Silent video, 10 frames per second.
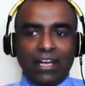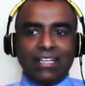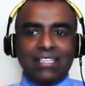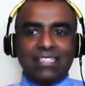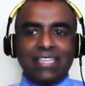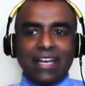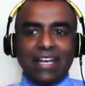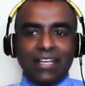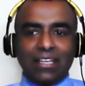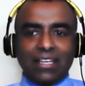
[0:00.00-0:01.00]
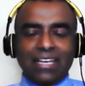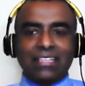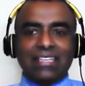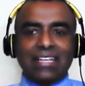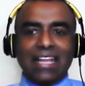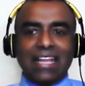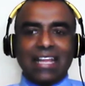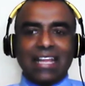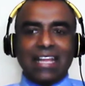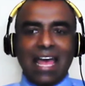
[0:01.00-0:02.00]
the Senate, there's an
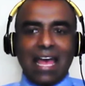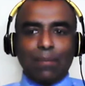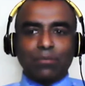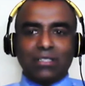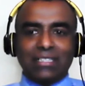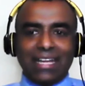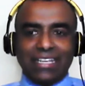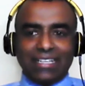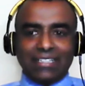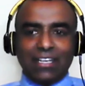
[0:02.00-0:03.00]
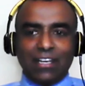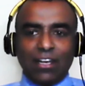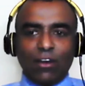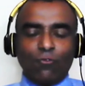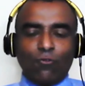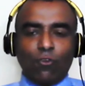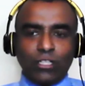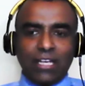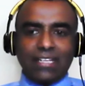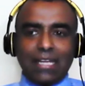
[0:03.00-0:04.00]
absolute dead heat,
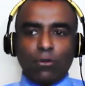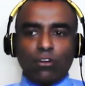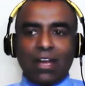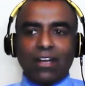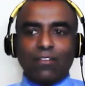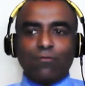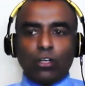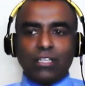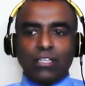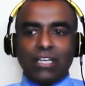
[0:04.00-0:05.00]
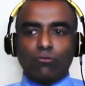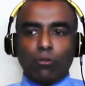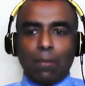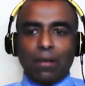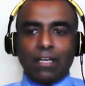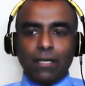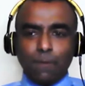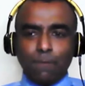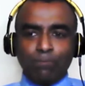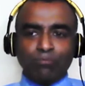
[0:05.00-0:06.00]
48 Democrat, 48
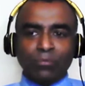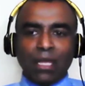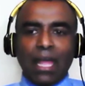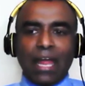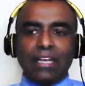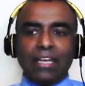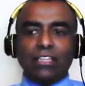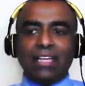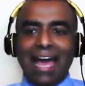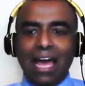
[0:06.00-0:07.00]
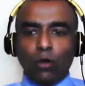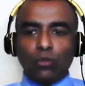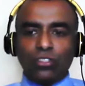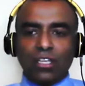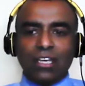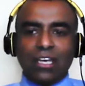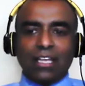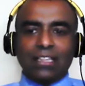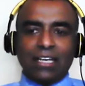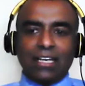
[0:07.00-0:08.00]
Republican. And in the House,
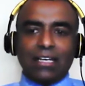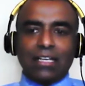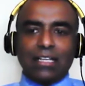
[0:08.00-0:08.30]
the